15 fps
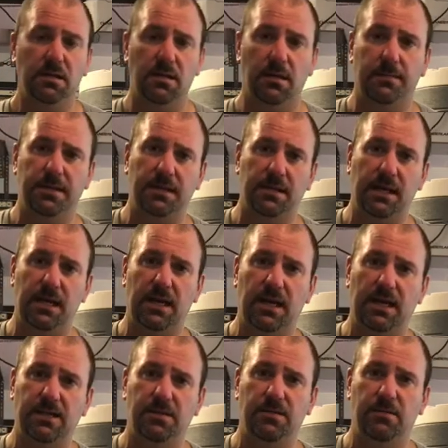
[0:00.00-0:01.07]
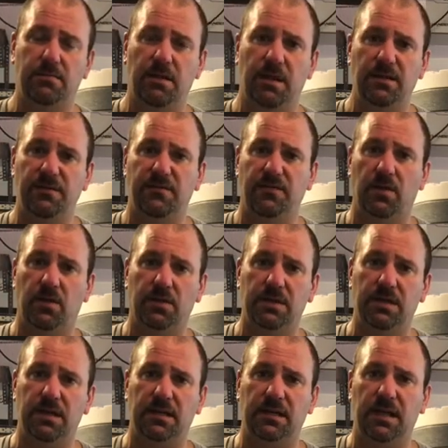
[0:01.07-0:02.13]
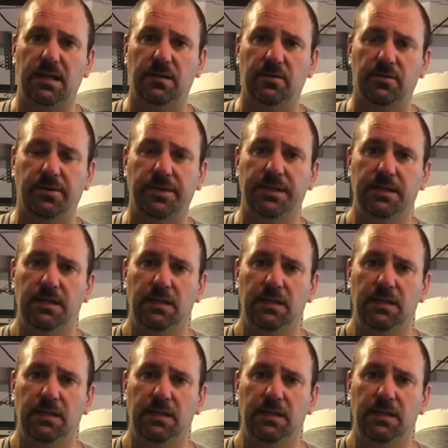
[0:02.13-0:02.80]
I mean, how do you fall in that category?